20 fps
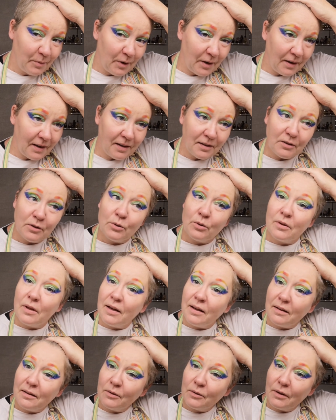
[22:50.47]
But I can't do
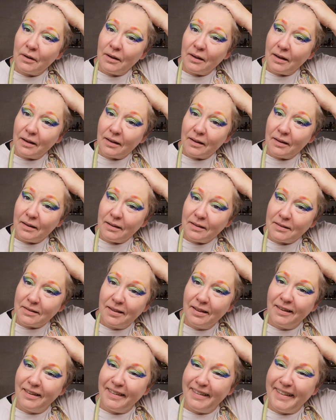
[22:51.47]
that looking like
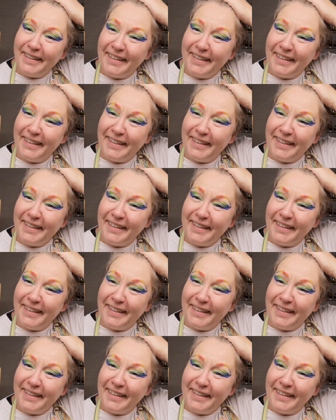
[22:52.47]
this.